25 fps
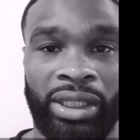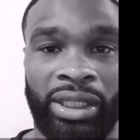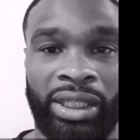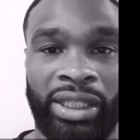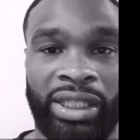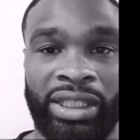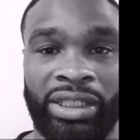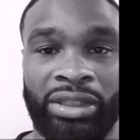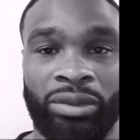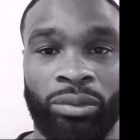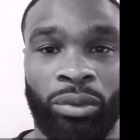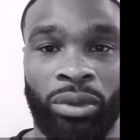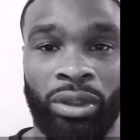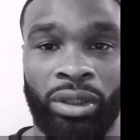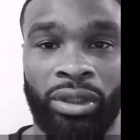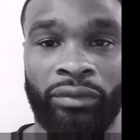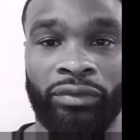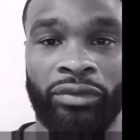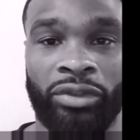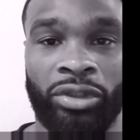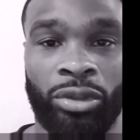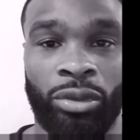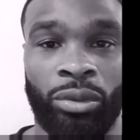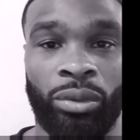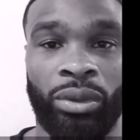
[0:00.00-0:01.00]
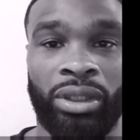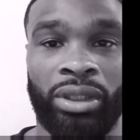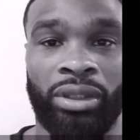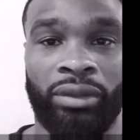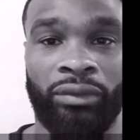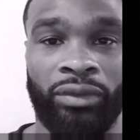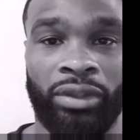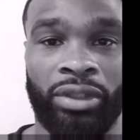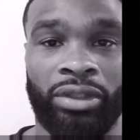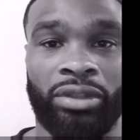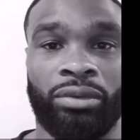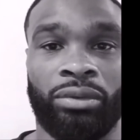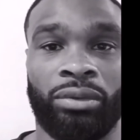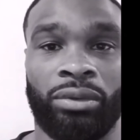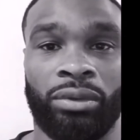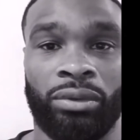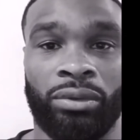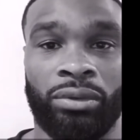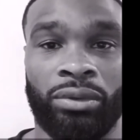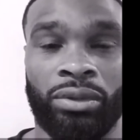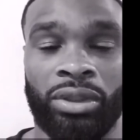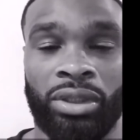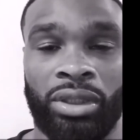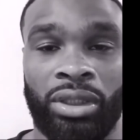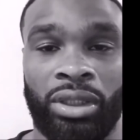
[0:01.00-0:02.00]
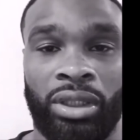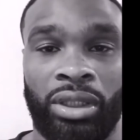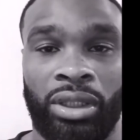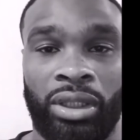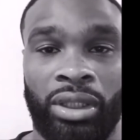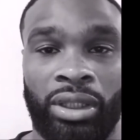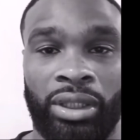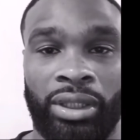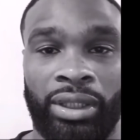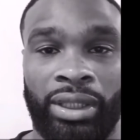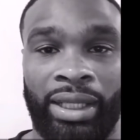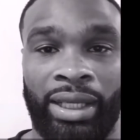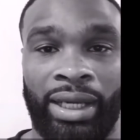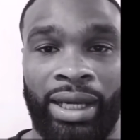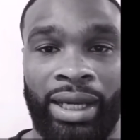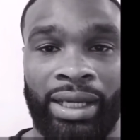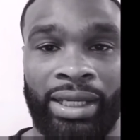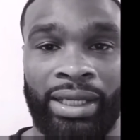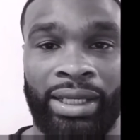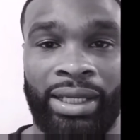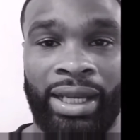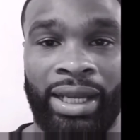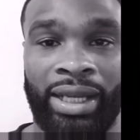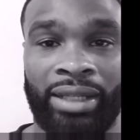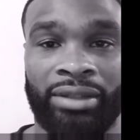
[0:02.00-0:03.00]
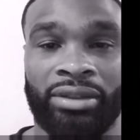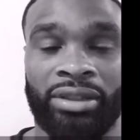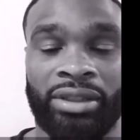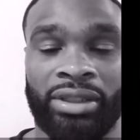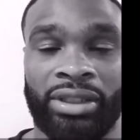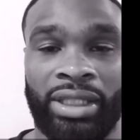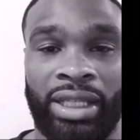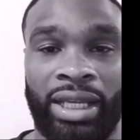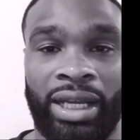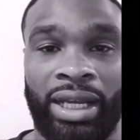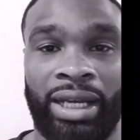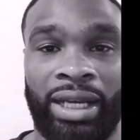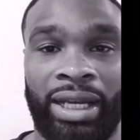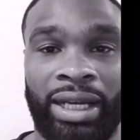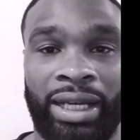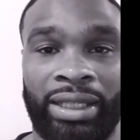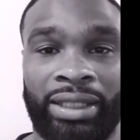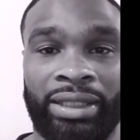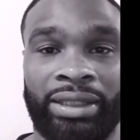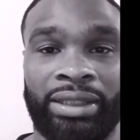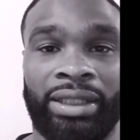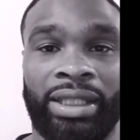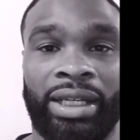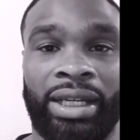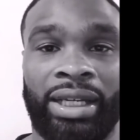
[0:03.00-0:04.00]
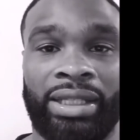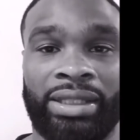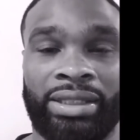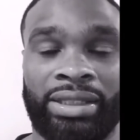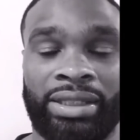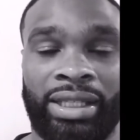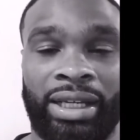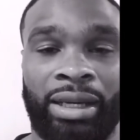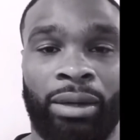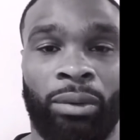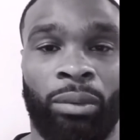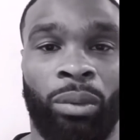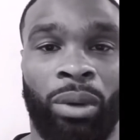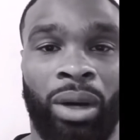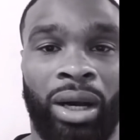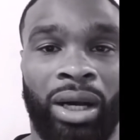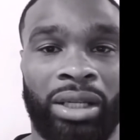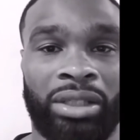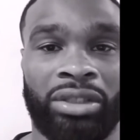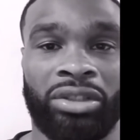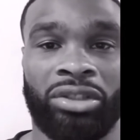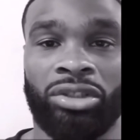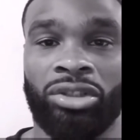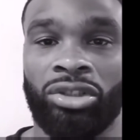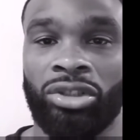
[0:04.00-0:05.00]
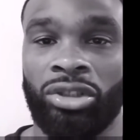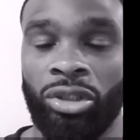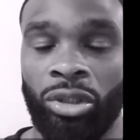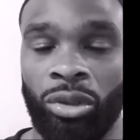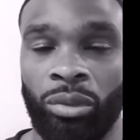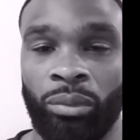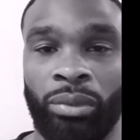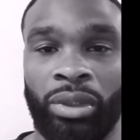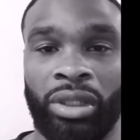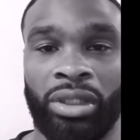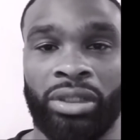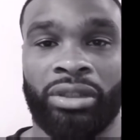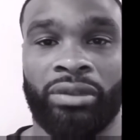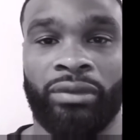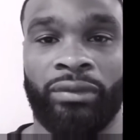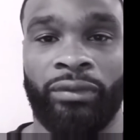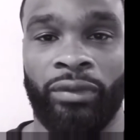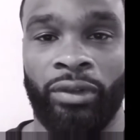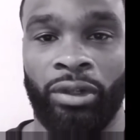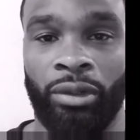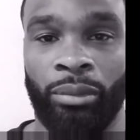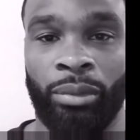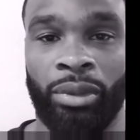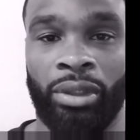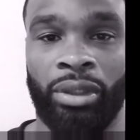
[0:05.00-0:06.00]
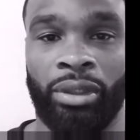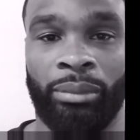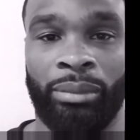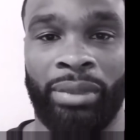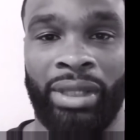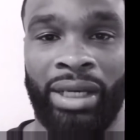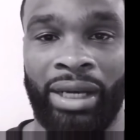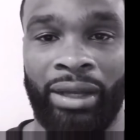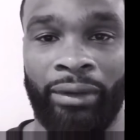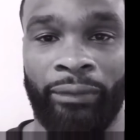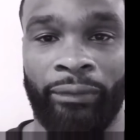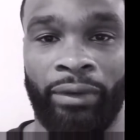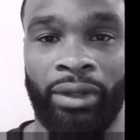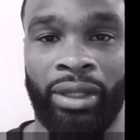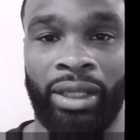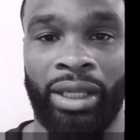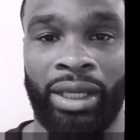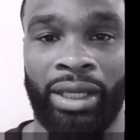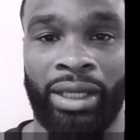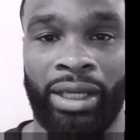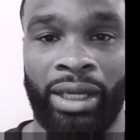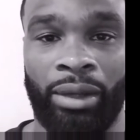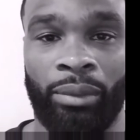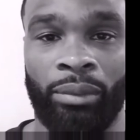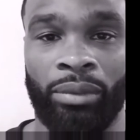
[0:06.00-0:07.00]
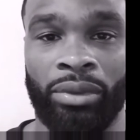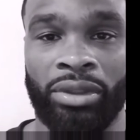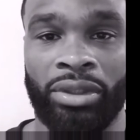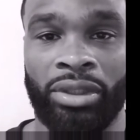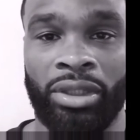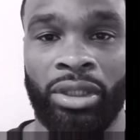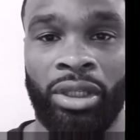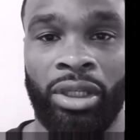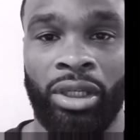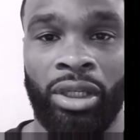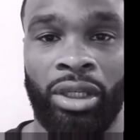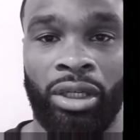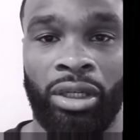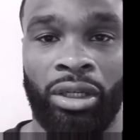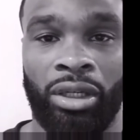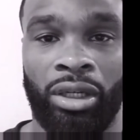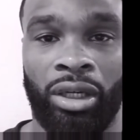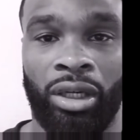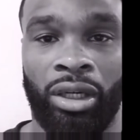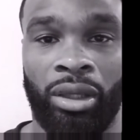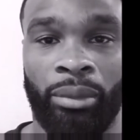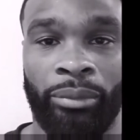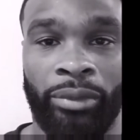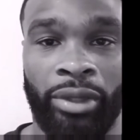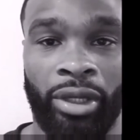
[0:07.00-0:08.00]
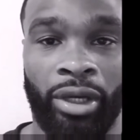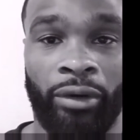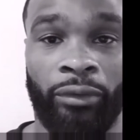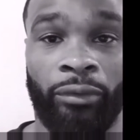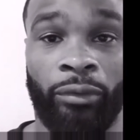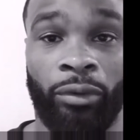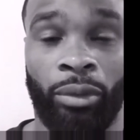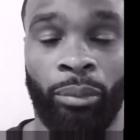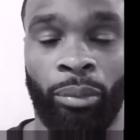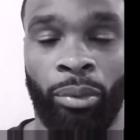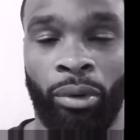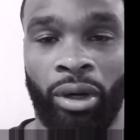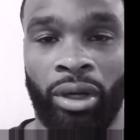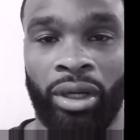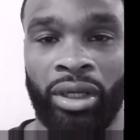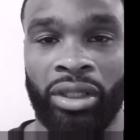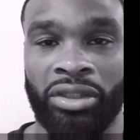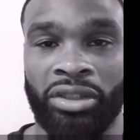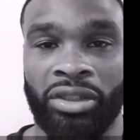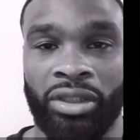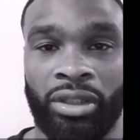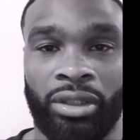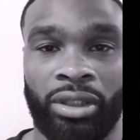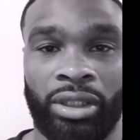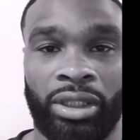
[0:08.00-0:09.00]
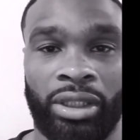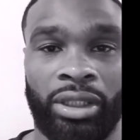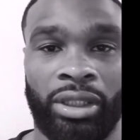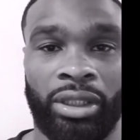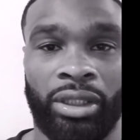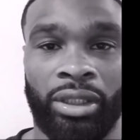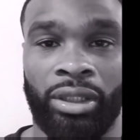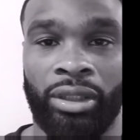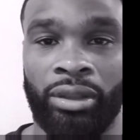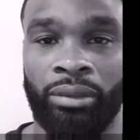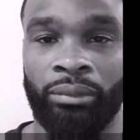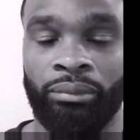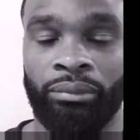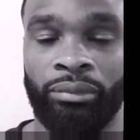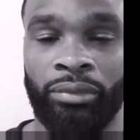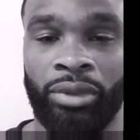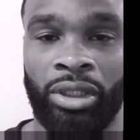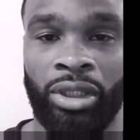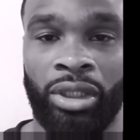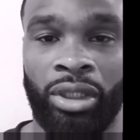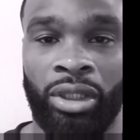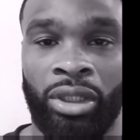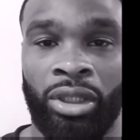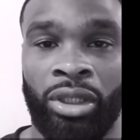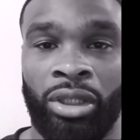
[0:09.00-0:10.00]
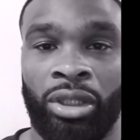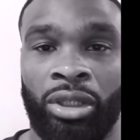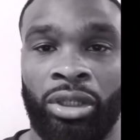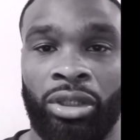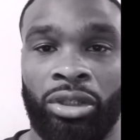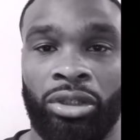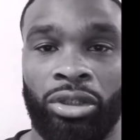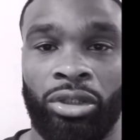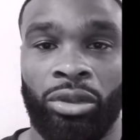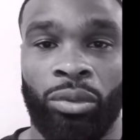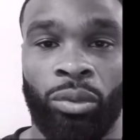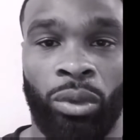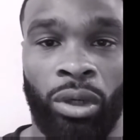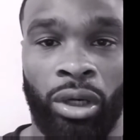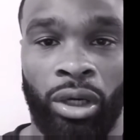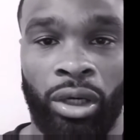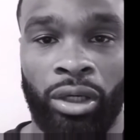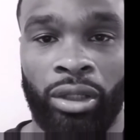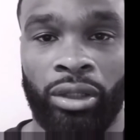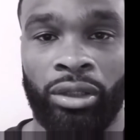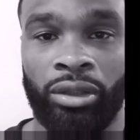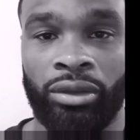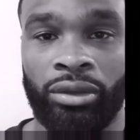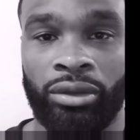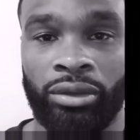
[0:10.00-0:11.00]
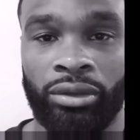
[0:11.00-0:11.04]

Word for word: He's one of two individuals that I can actually say I idolize, and I watched so much film on him that I felt like I was um, there for a part of the journey. Um, you were